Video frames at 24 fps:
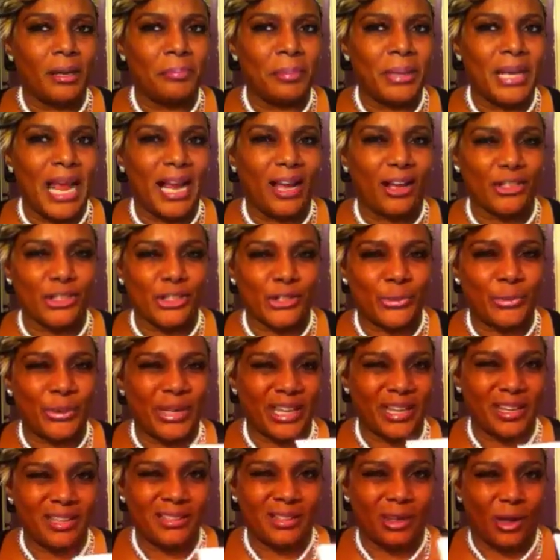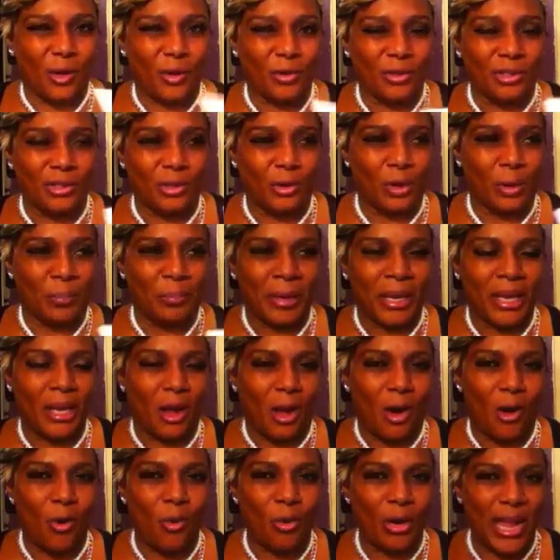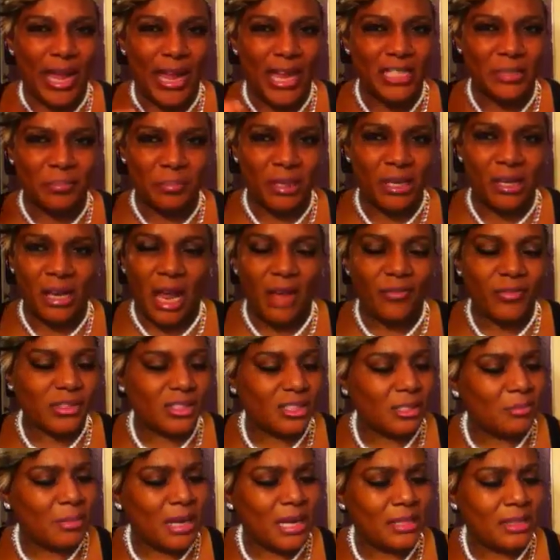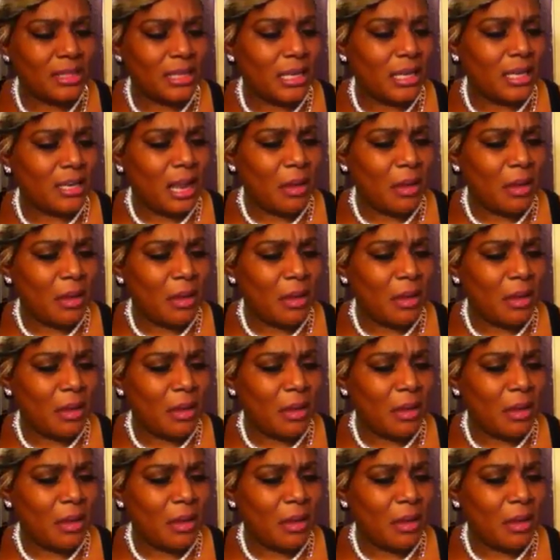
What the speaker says: be like a trick to, you know, to pay an old ass bill off or something like that.